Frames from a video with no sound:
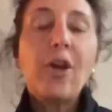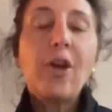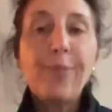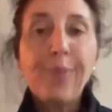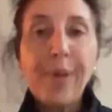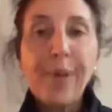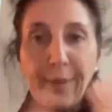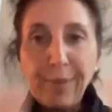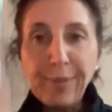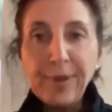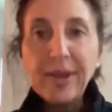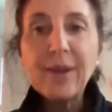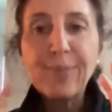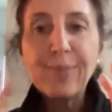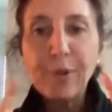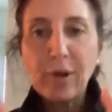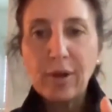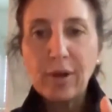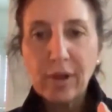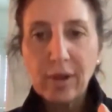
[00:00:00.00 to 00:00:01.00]
do you see the
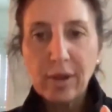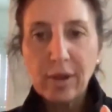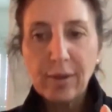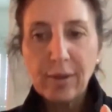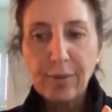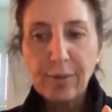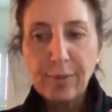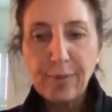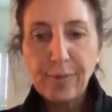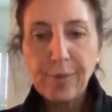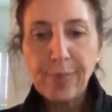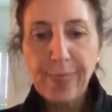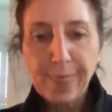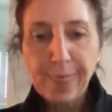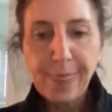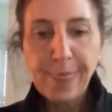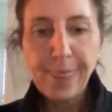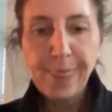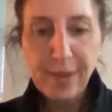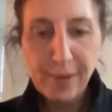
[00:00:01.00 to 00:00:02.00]
enterprises and government
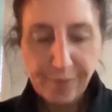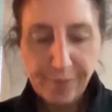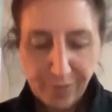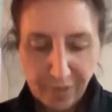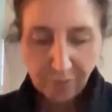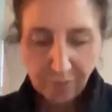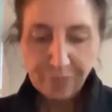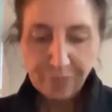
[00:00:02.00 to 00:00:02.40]
agencies